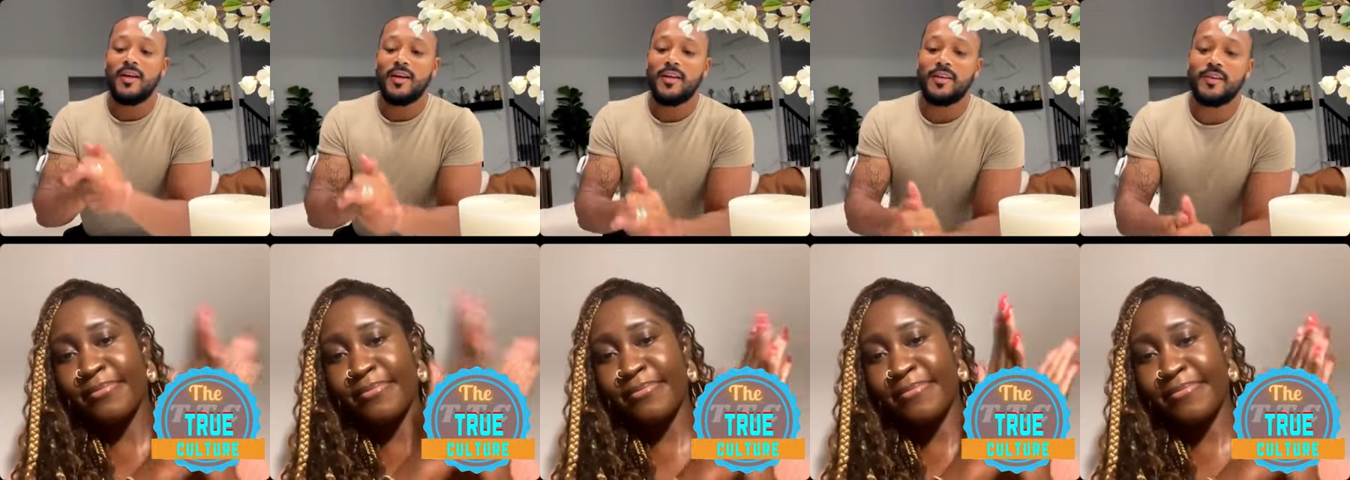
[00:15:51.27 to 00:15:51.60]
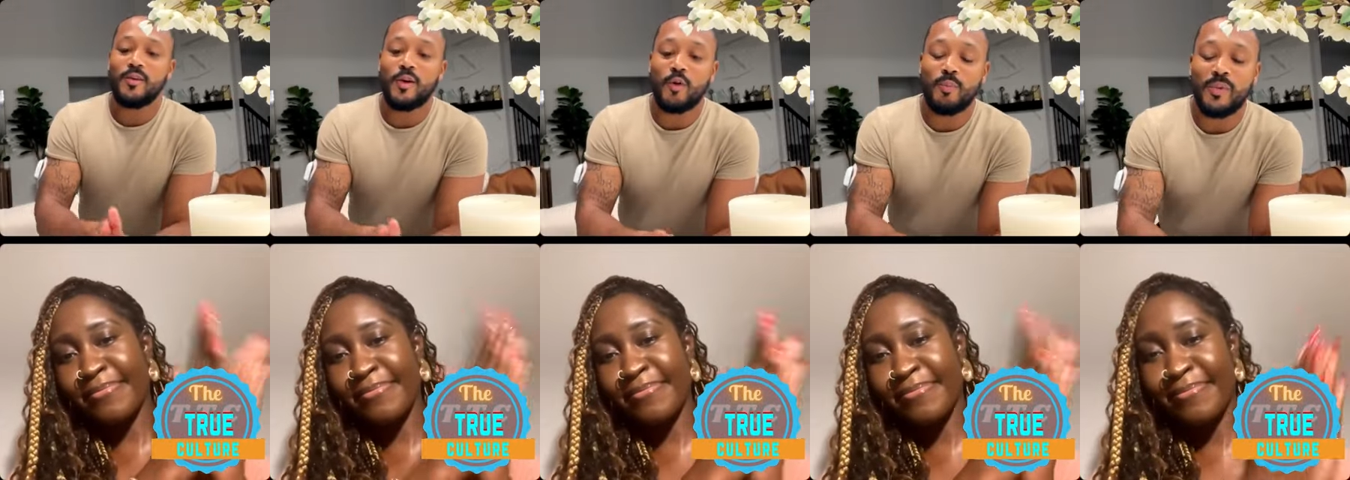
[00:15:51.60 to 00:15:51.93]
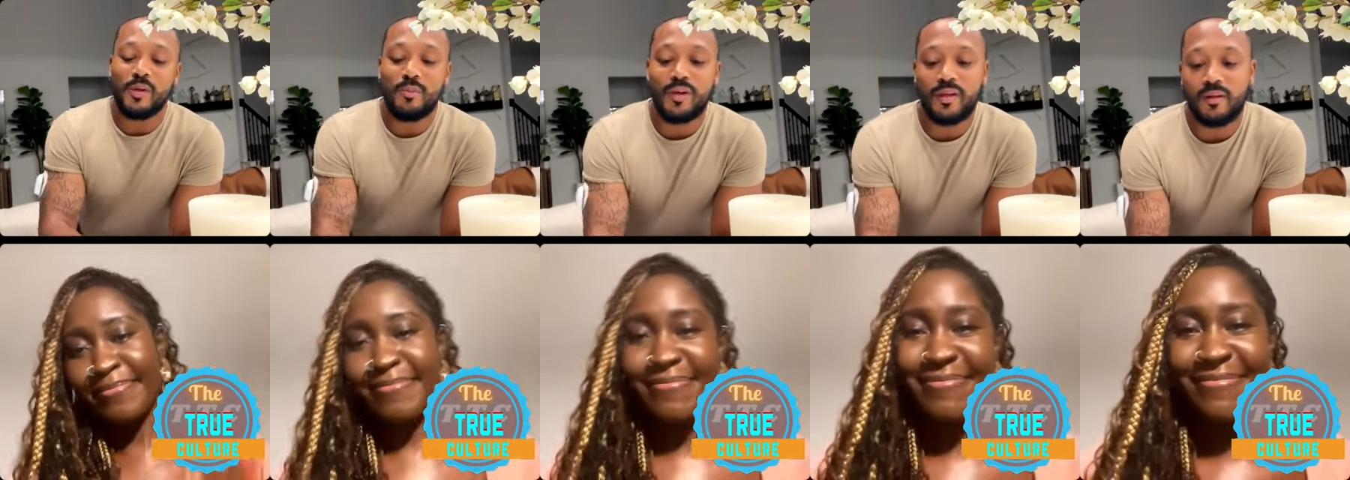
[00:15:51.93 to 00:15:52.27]
Speaker 1: You know,
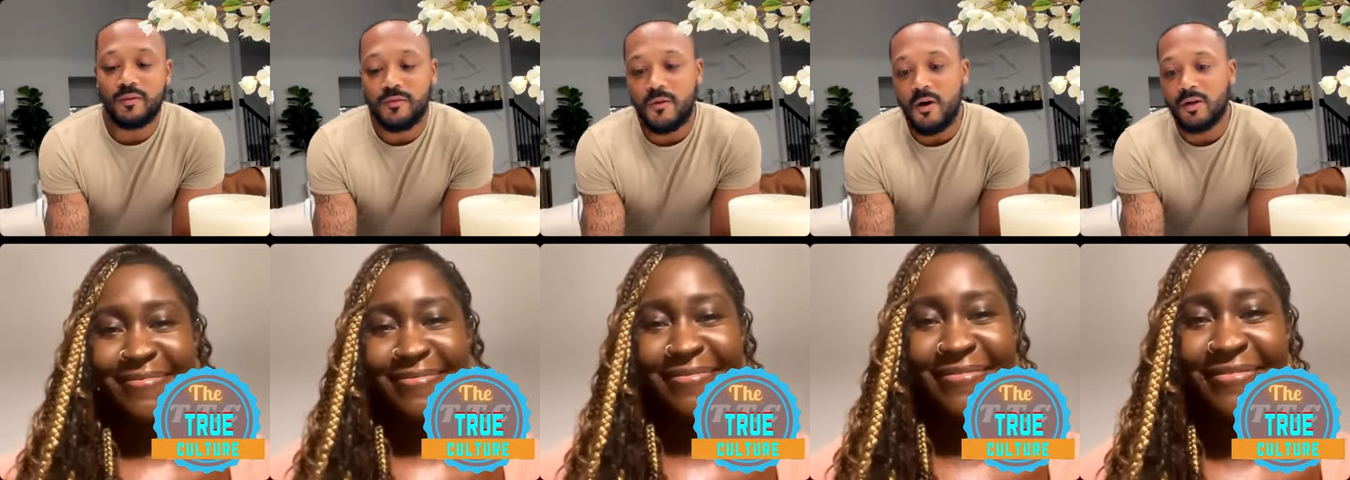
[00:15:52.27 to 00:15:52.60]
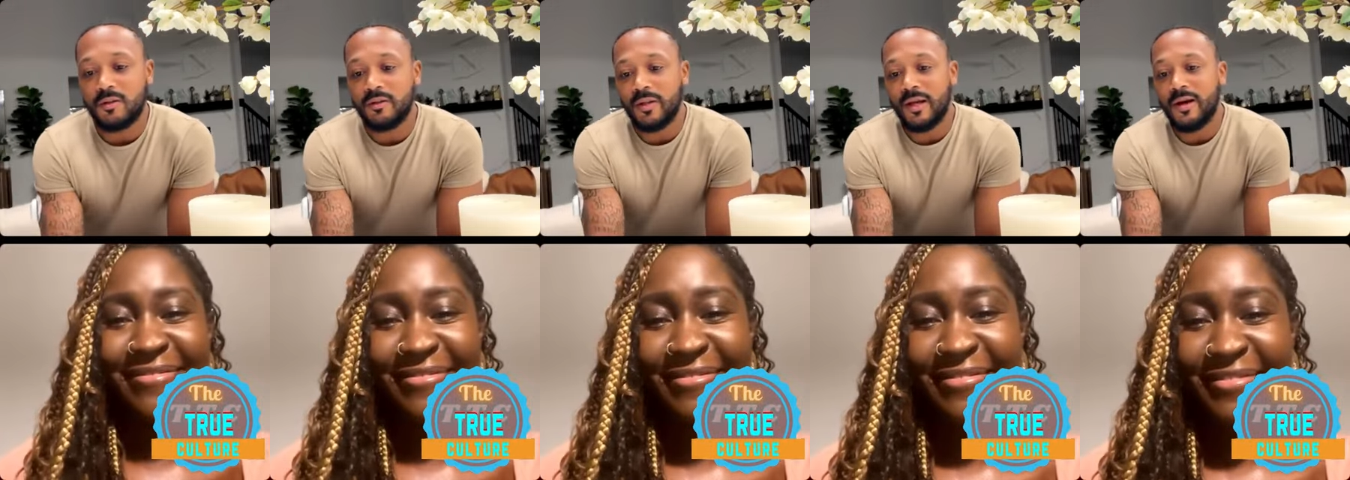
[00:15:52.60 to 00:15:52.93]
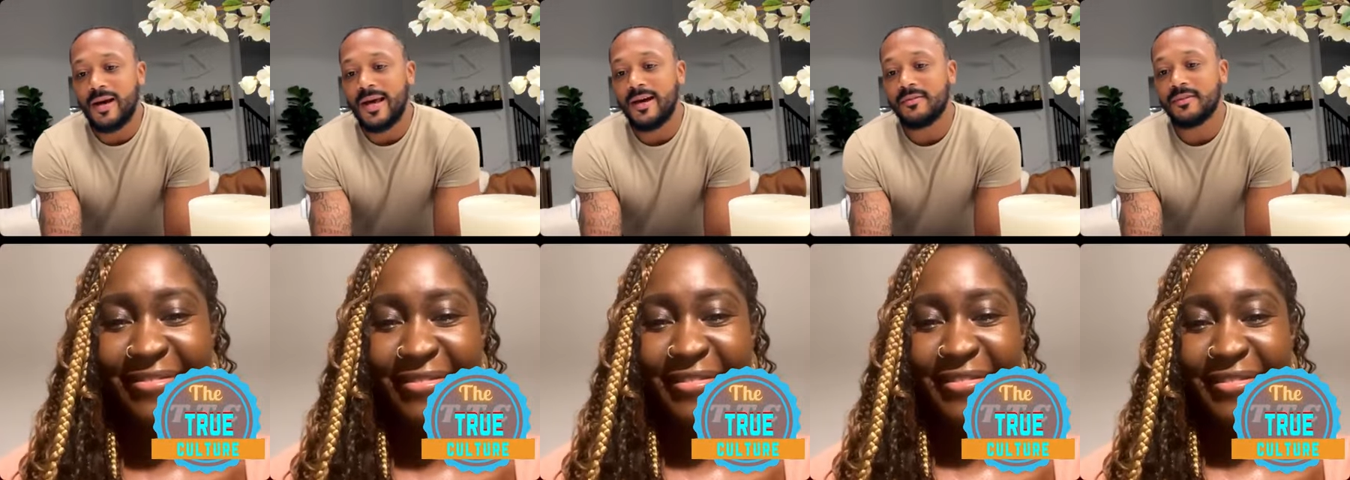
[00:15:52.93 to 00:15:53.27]
me being a father now,
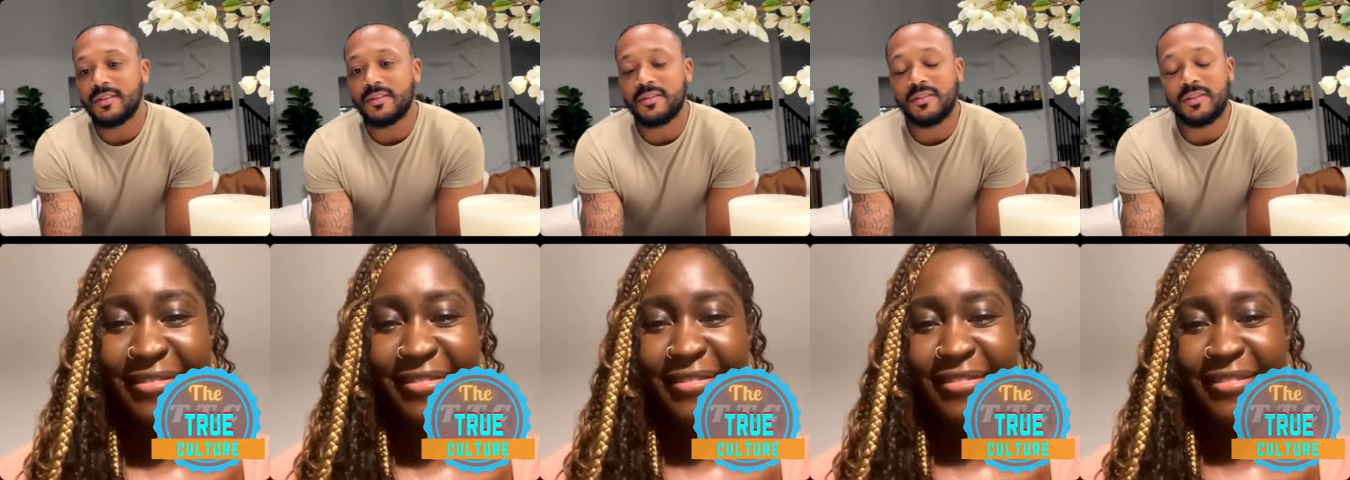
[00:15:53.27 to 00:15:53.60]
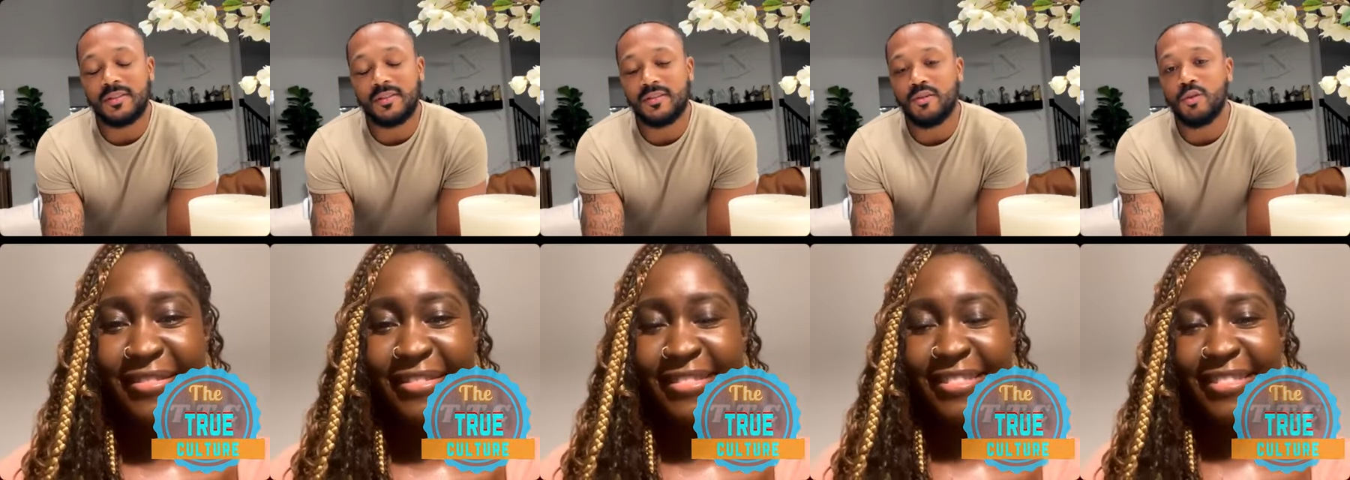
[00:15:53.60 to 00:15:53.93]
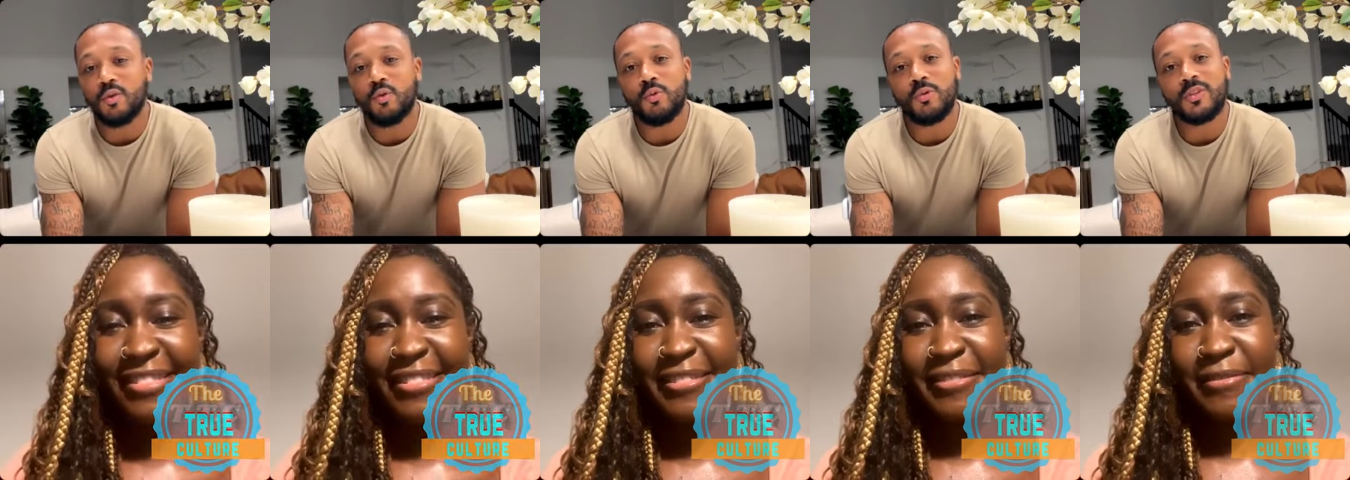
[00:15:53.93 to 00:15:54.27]
I have just this
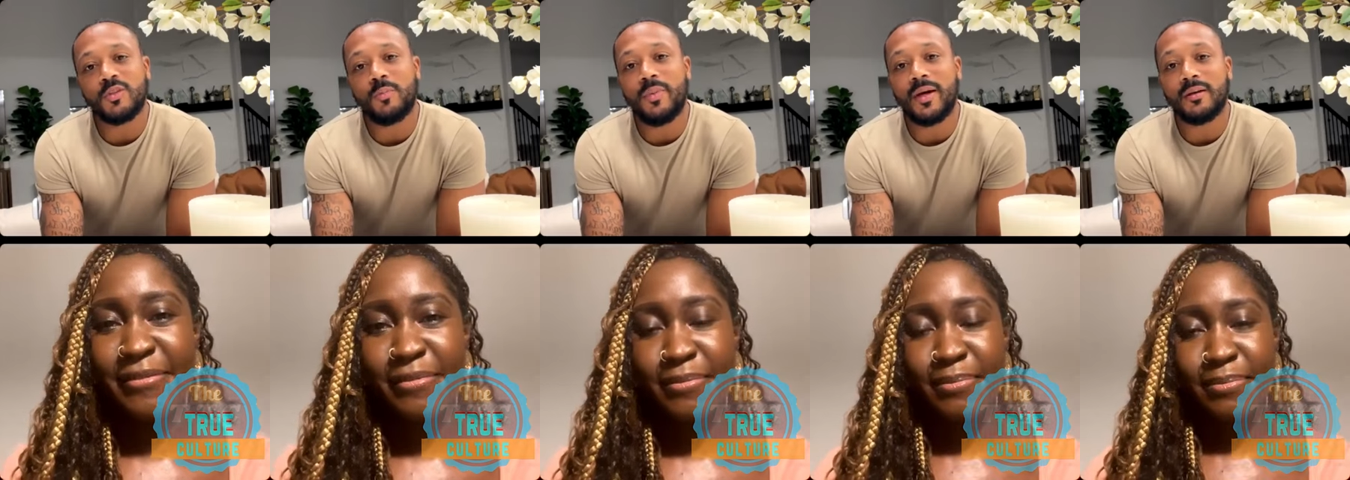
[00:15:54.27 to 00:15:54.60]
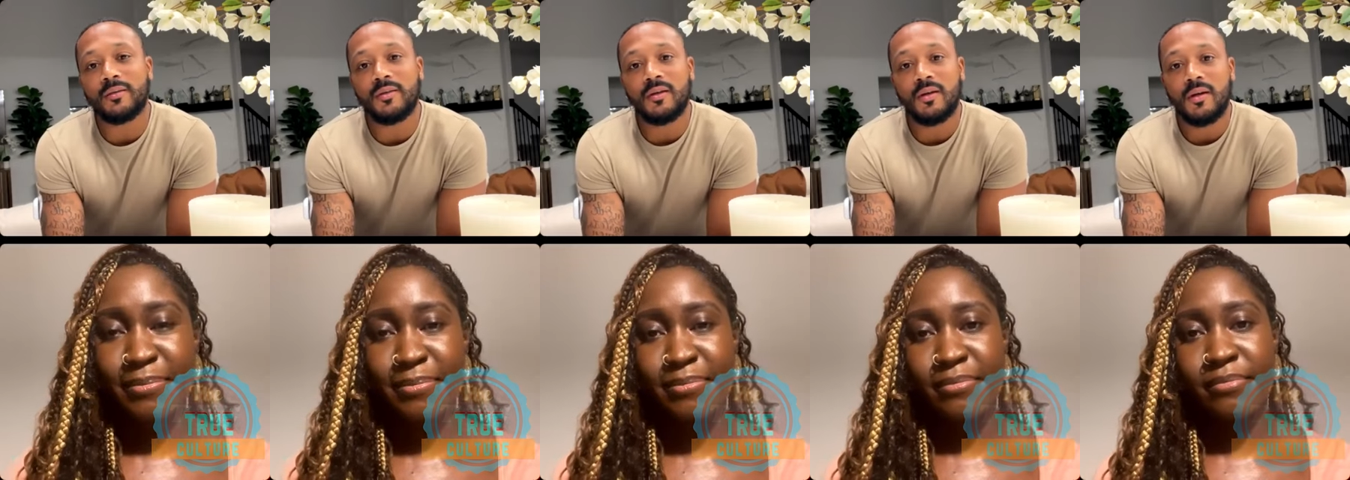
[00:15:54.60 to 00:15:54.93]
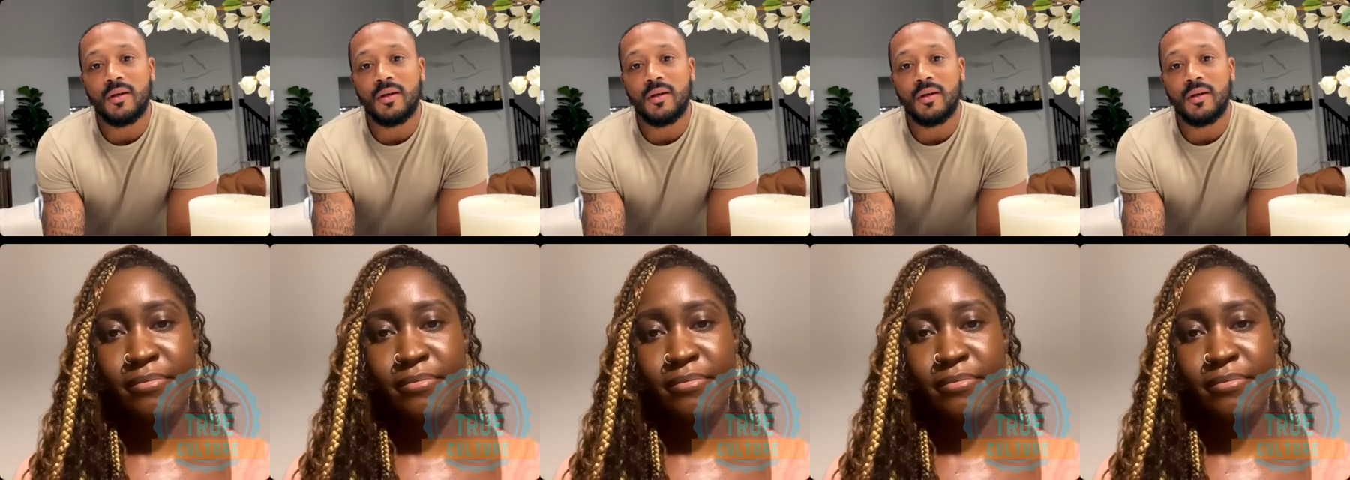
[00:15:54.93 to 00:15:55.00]
new respect,